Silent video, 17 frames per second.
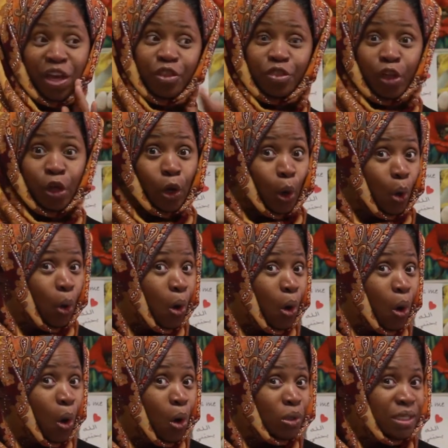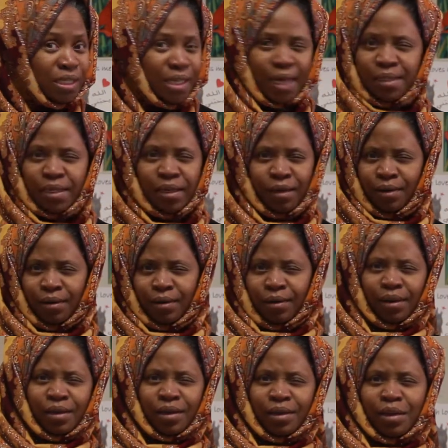They all sat
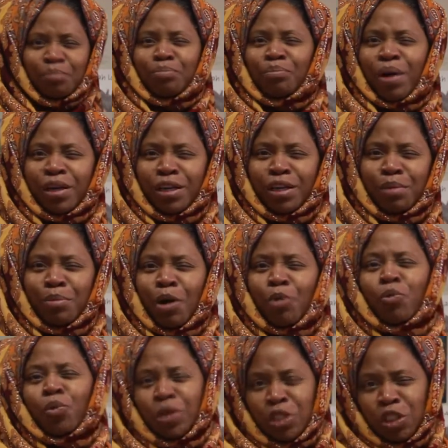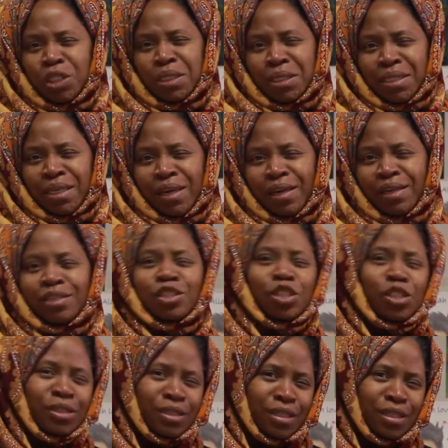clucking and bucking about what she said,
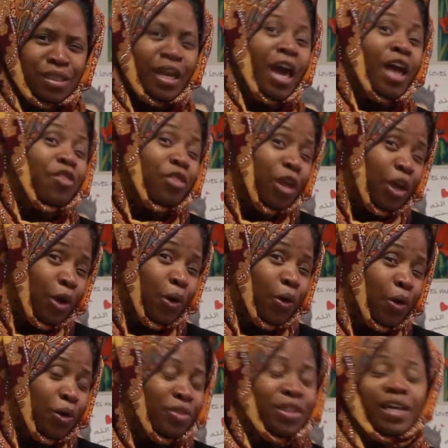she did, and they heard.